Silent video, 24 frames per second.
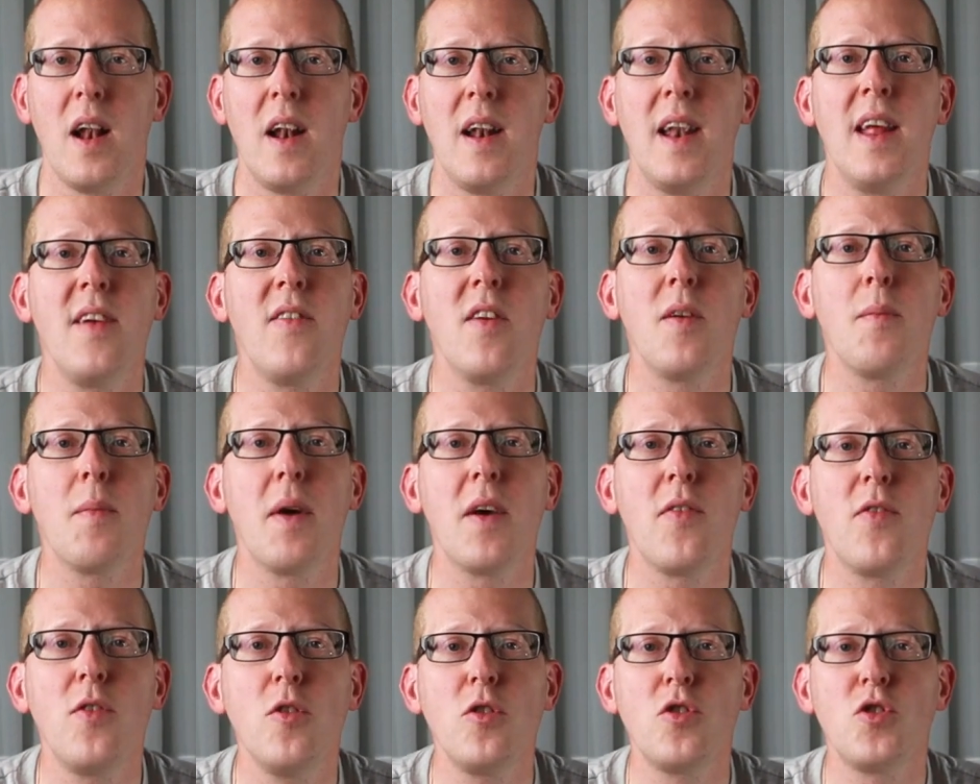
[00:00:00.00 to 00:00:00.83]
Leaving
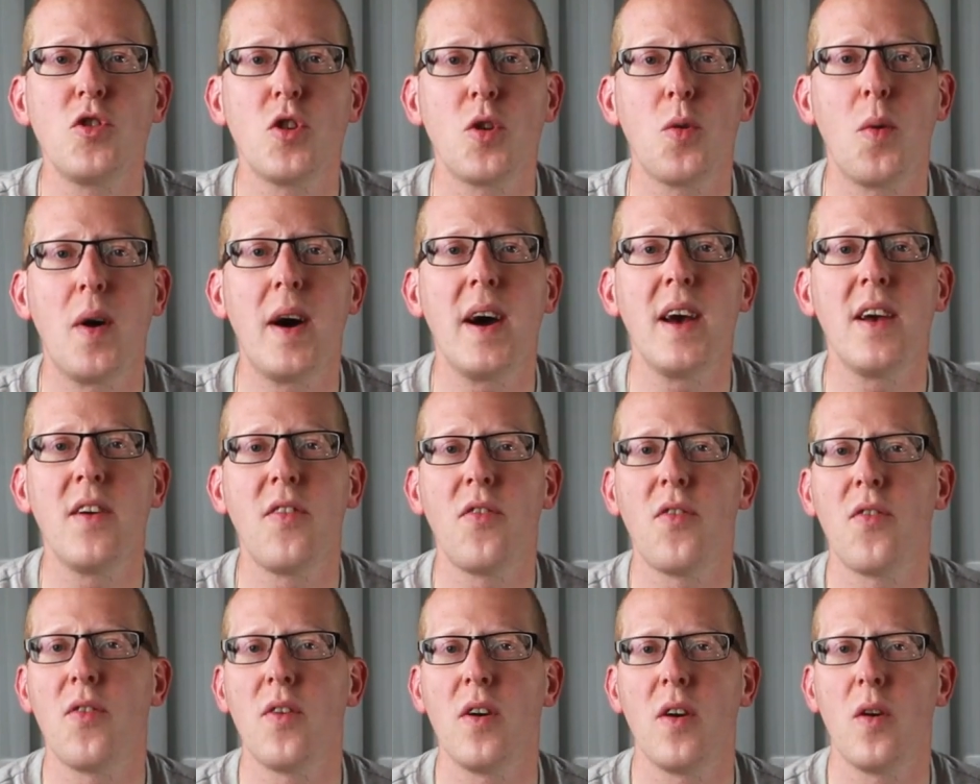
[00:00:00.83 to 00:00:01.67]
my future
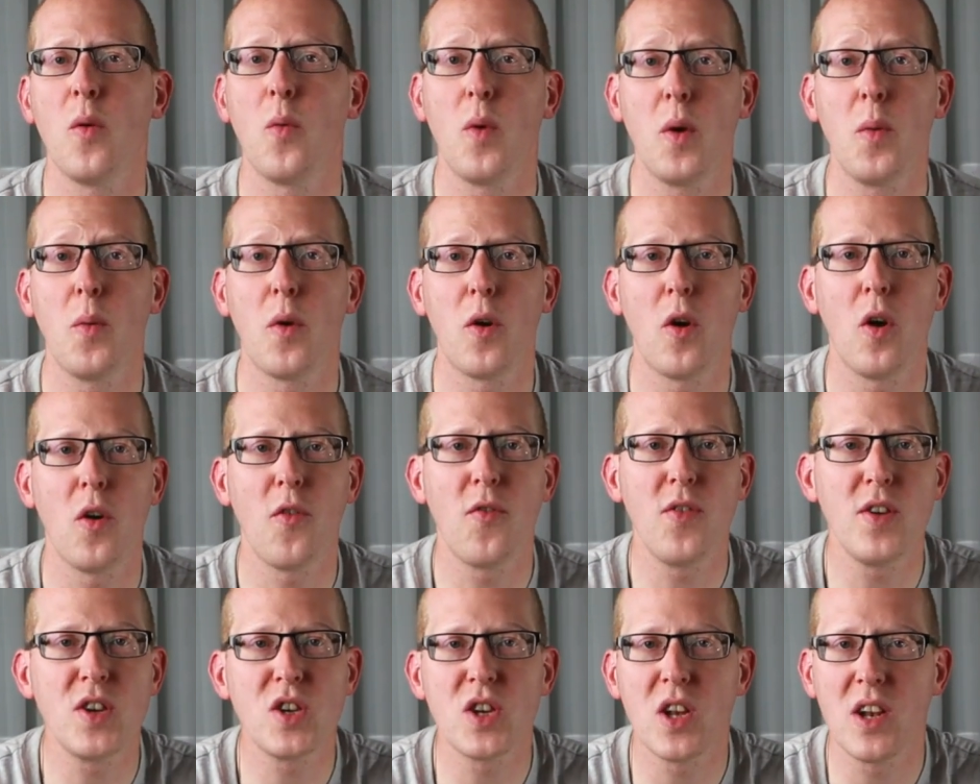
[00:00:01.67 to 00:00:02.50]
wife, we were
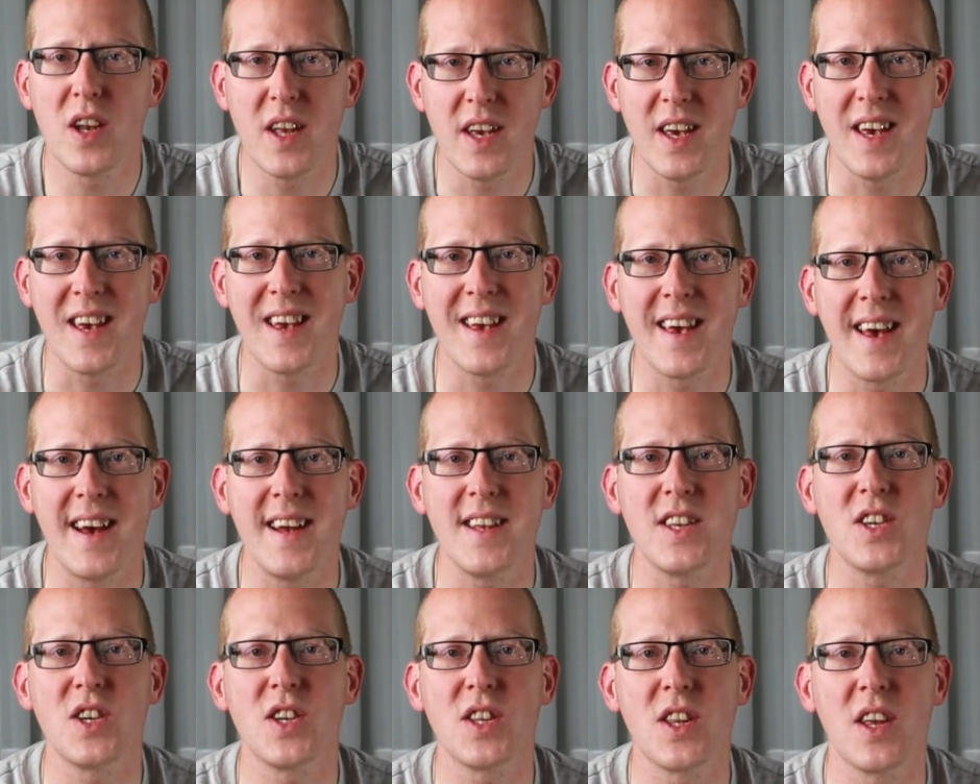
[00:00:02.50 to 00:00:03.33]
officially
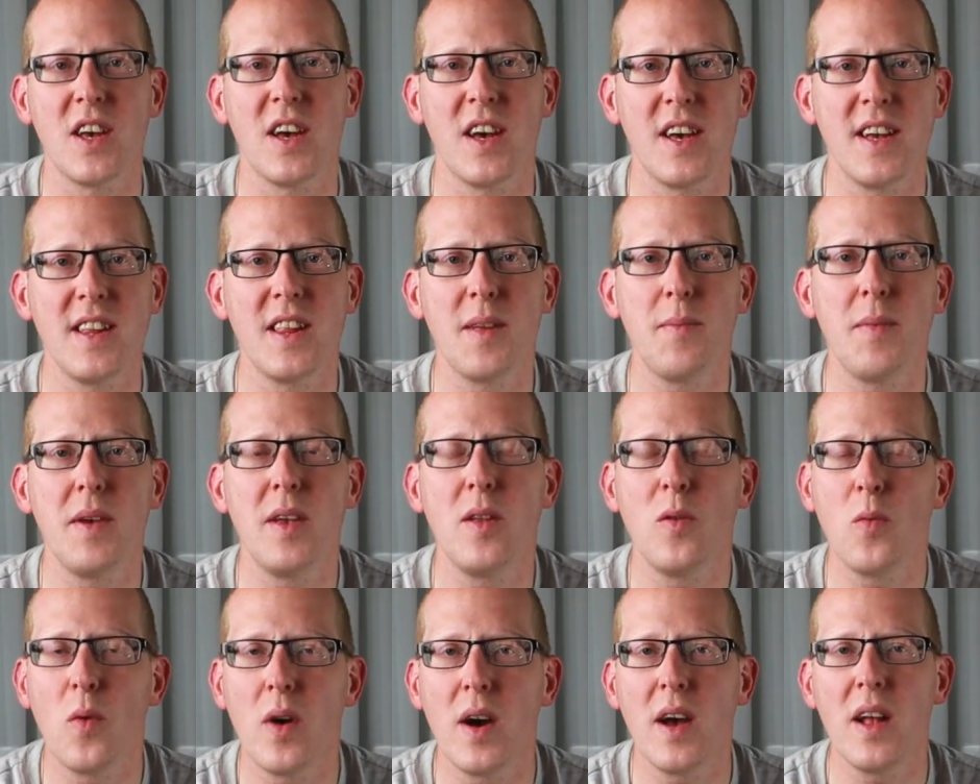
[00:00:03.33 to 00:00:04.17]
engaged in the
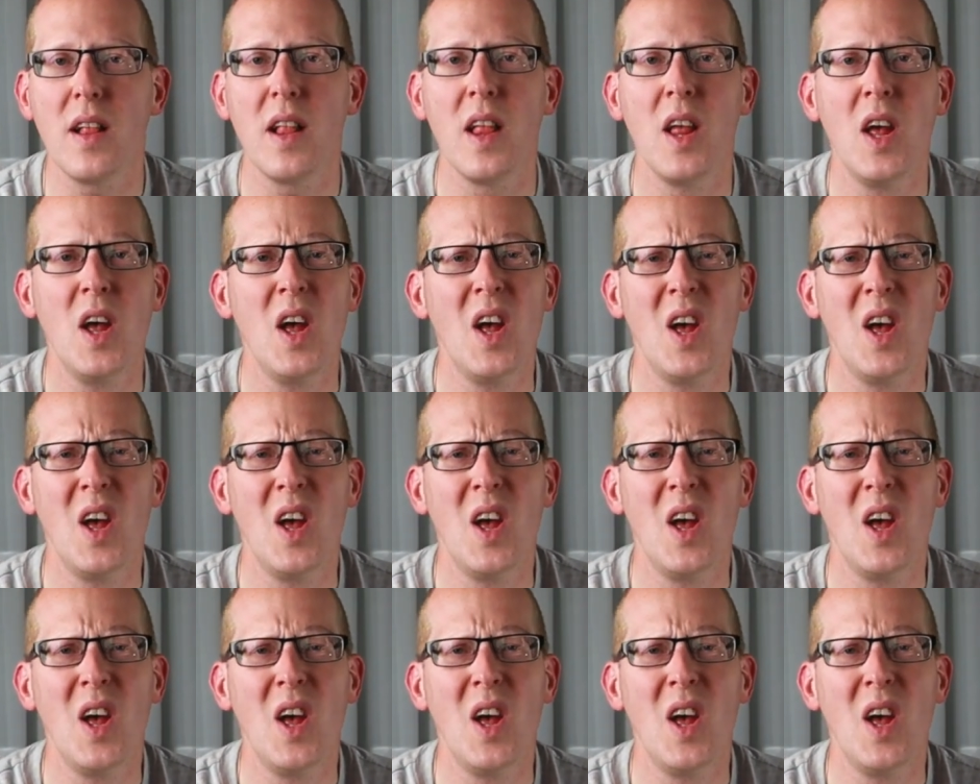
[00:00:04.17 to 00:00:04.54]
meanwhile,